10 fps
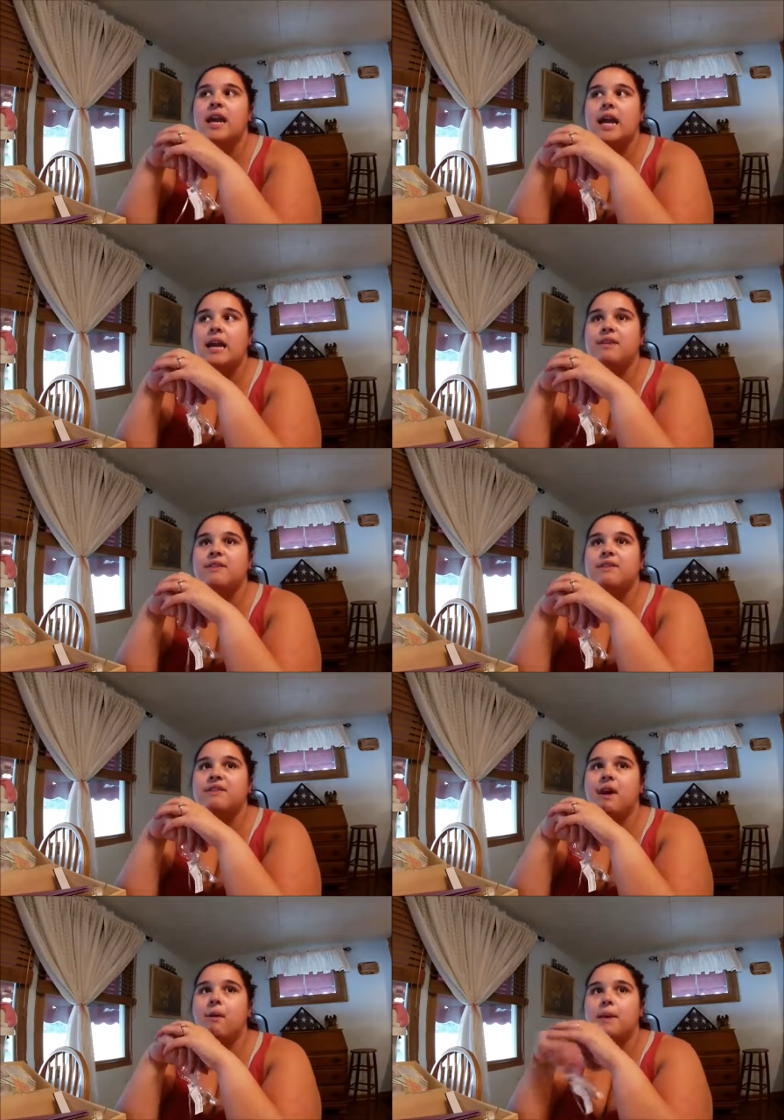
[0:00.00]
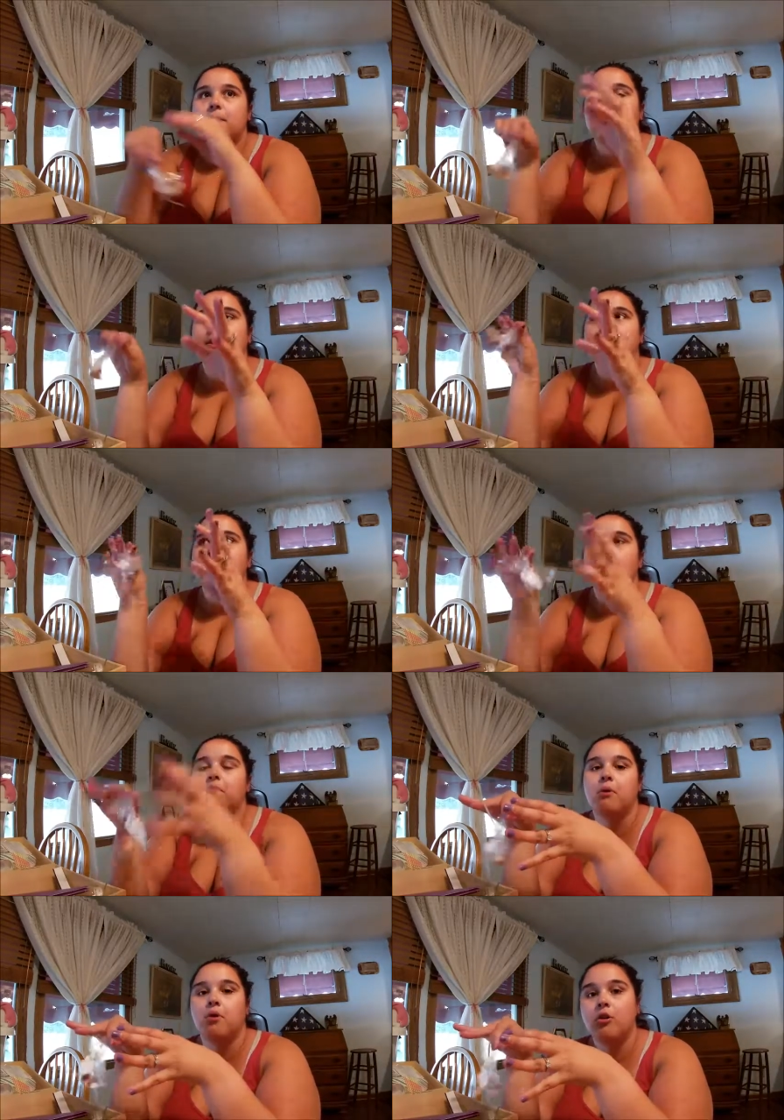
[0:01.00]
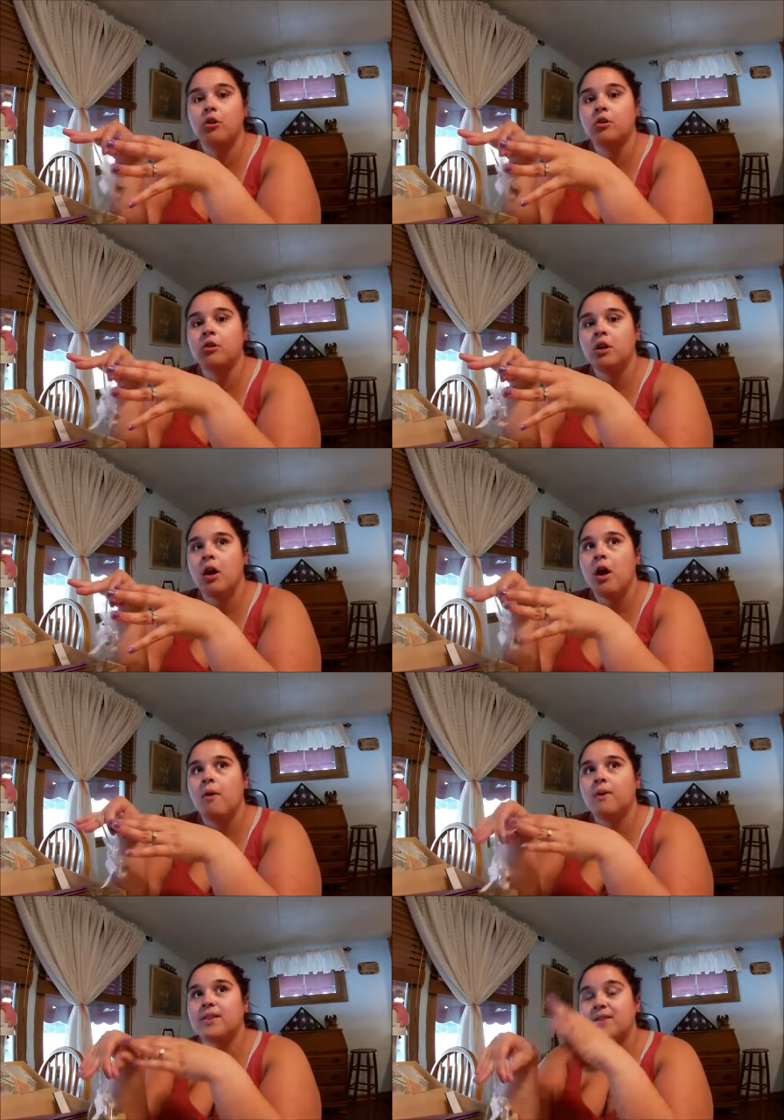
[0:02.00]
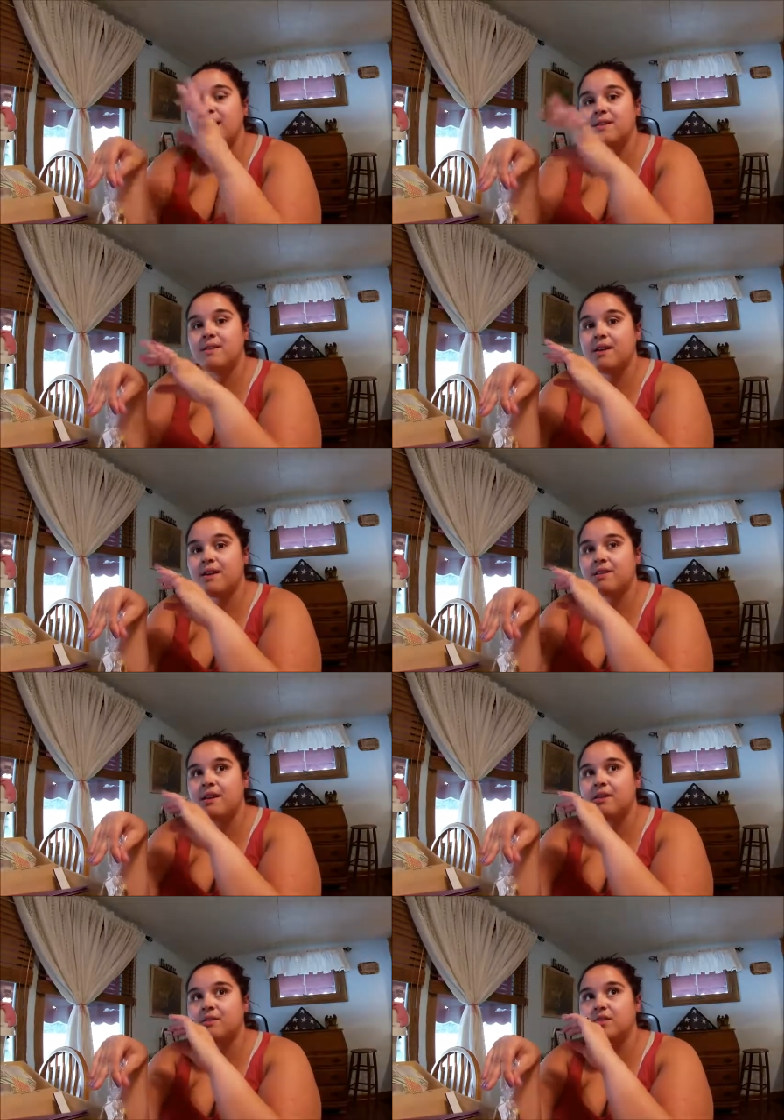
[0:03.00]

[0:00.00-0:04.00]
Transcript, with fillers: is we put them in a bowl with a sign that says,